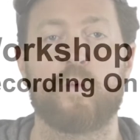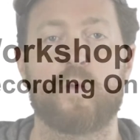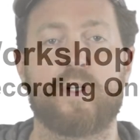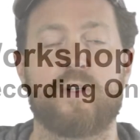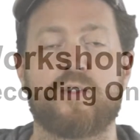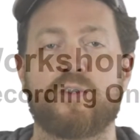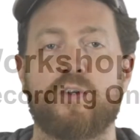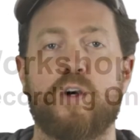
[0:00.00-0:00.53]
we're going
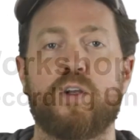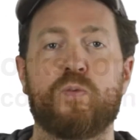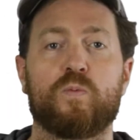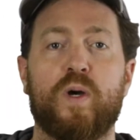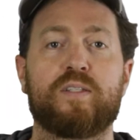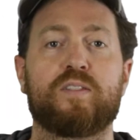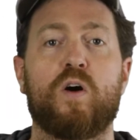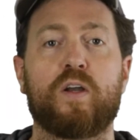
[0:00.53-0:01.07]
to start
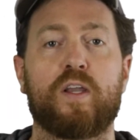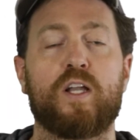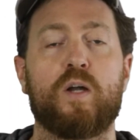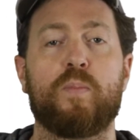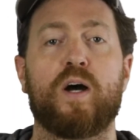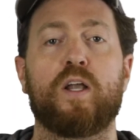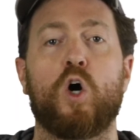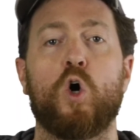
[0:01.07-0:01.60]
by talking
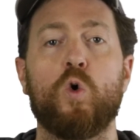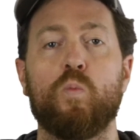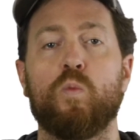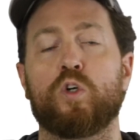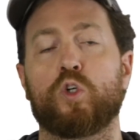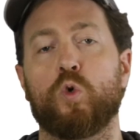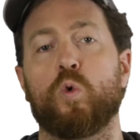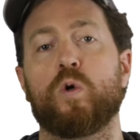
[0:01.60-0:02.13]
about home
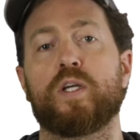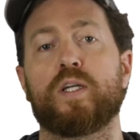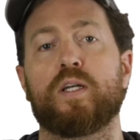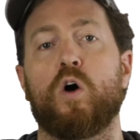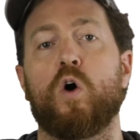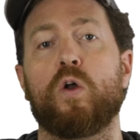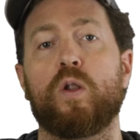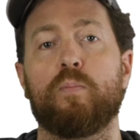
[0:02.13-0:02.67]
recording
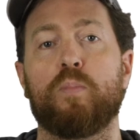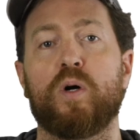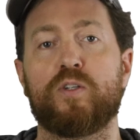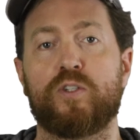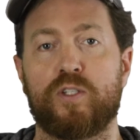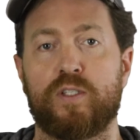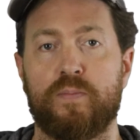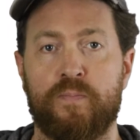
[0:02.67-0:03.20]
on a
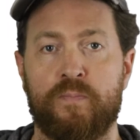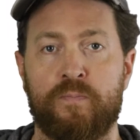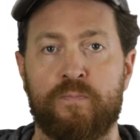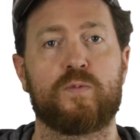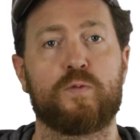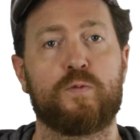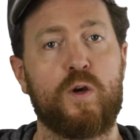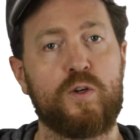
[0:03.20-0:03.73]
budget.
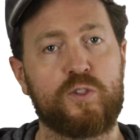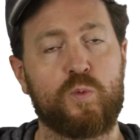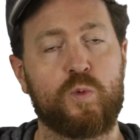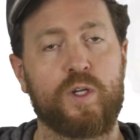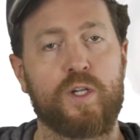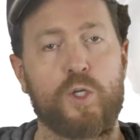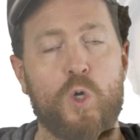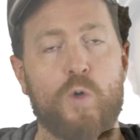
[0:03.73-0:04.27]
First, we're going to